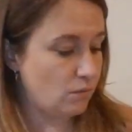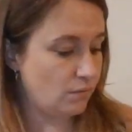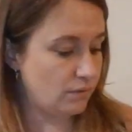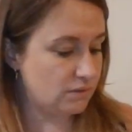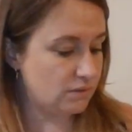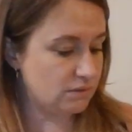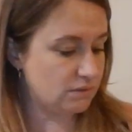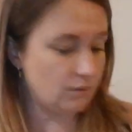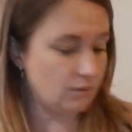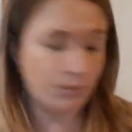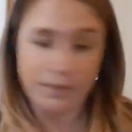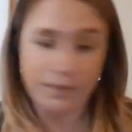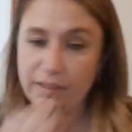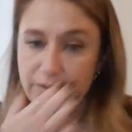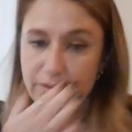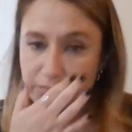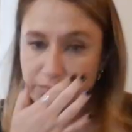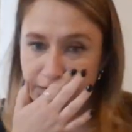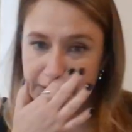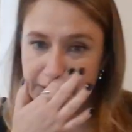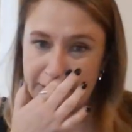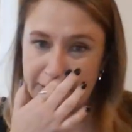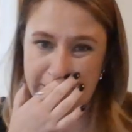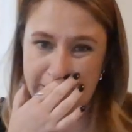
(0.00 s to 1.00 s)
It's a weird
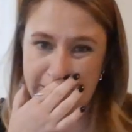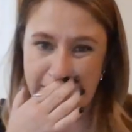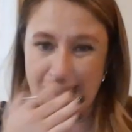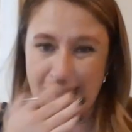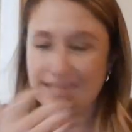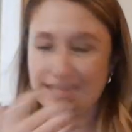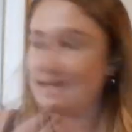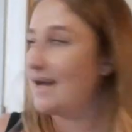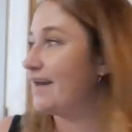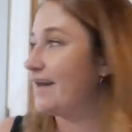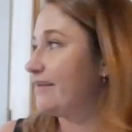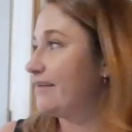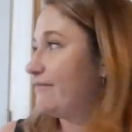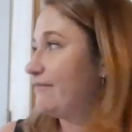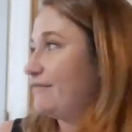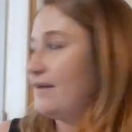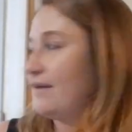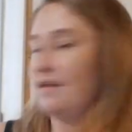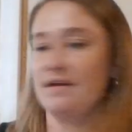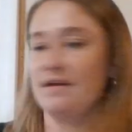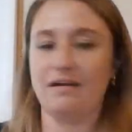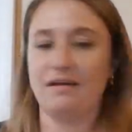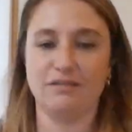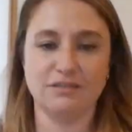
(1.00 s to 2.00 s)
reading. I kind of
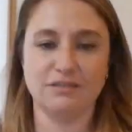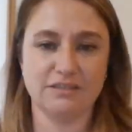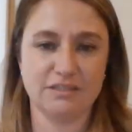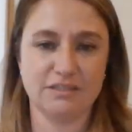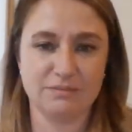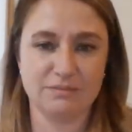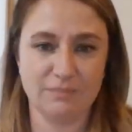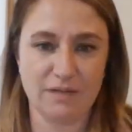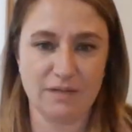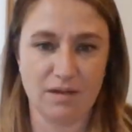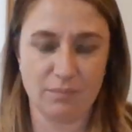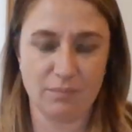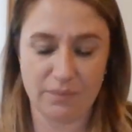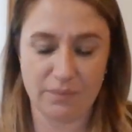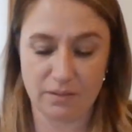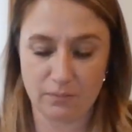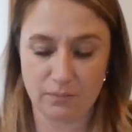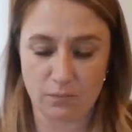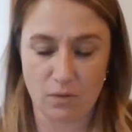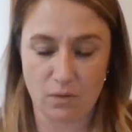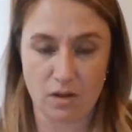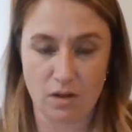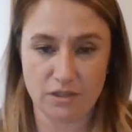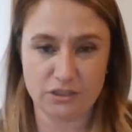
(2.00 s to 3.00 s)
felt like I was just now being
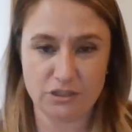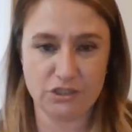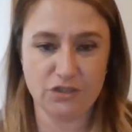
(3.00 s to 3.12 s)
watched.